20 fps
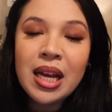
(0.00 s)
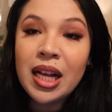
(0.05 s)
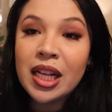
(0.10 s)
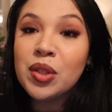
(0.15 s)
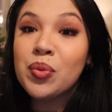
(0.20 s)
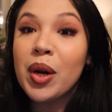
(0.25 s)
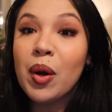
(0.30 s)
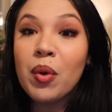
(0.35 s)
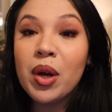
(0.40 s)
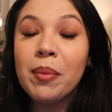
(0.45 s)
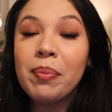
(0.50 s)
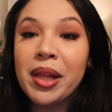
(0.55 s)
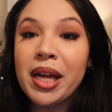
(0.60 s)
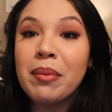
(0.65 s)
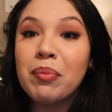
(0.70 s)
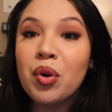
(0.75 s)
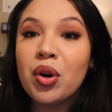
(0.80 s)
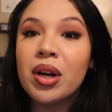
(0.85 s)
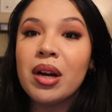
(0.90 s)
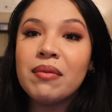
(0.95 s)
that's what I wanna
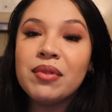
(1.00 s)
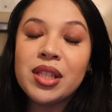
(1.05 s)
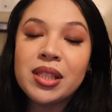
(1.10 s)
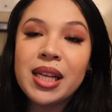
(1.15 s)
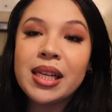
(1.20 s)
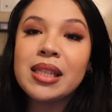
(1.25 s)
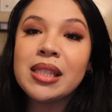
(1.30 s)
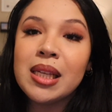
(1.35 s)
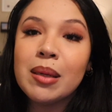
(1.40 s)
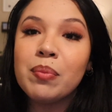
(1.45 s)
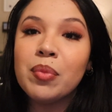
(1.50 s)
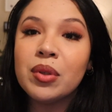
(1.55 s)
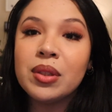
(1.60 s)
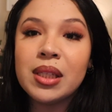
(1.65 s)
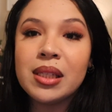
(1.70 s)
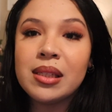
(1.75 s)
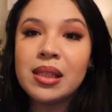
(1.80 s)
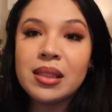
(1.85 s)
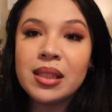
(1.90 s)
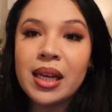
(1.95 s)
plan more of, just like simple
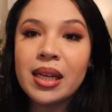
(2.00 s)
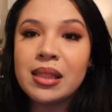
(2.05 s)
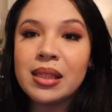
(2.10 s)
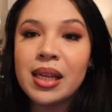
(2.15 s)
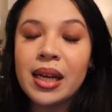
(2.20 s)
Disney dates.